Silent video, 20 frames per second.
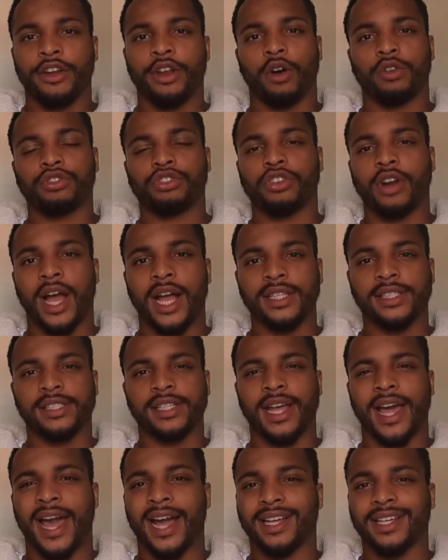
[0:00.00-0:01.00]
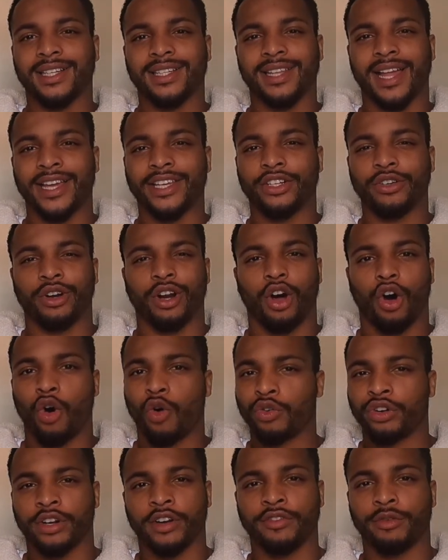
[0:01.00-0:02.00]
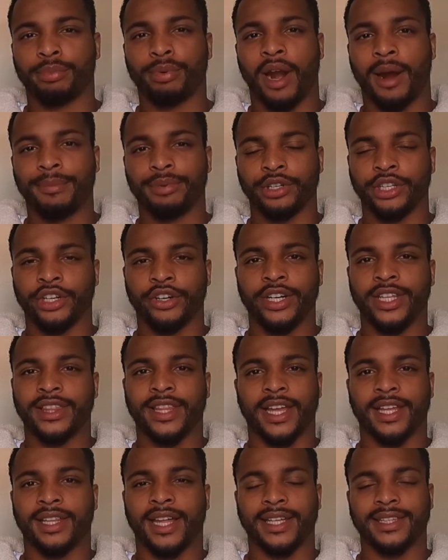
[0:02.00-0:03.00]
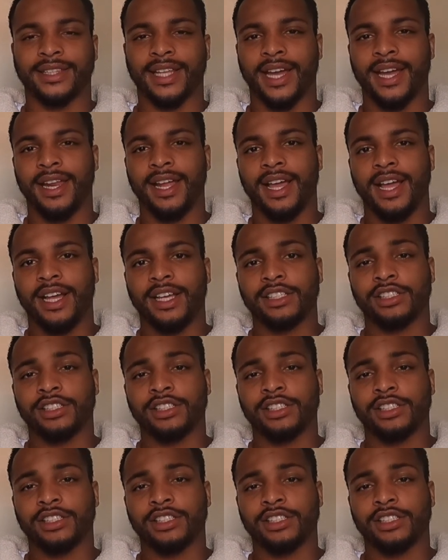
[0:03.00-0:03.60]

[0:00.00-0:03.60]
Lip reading: Don't try to act like you're an owner of the property or anything like that.